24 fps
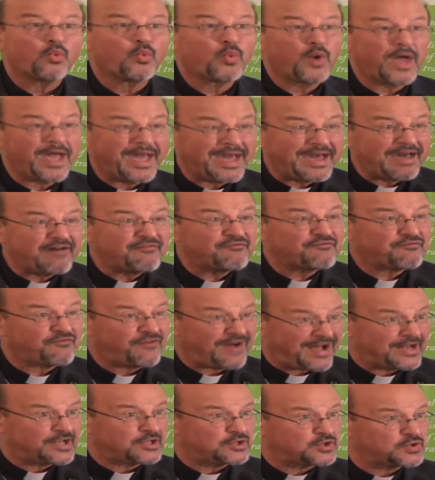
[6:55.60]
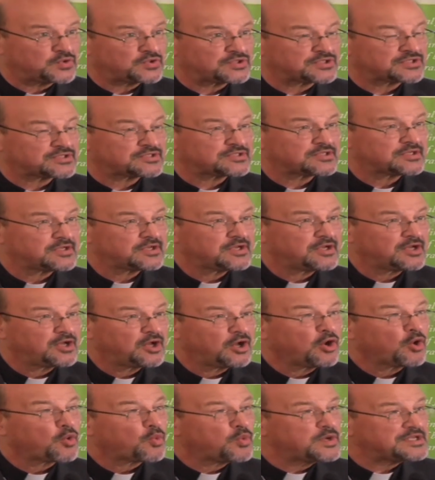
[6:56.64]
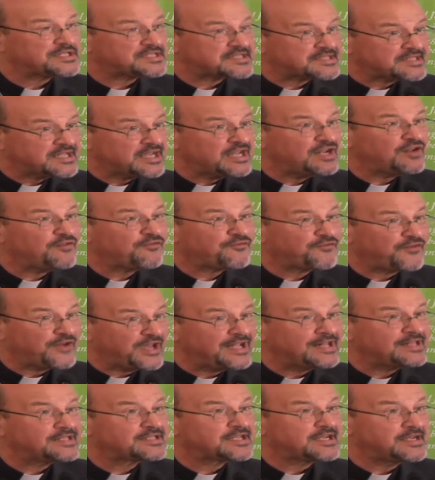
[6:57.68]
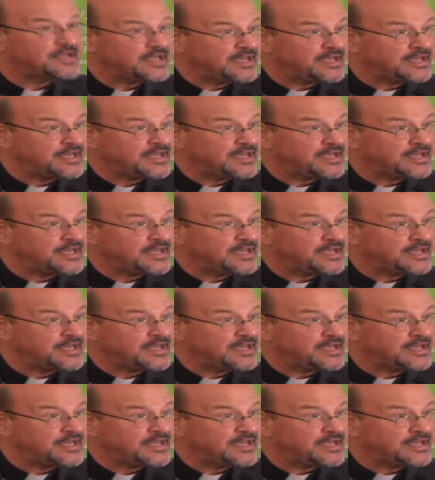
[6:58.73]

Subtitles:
We have values. We still feel the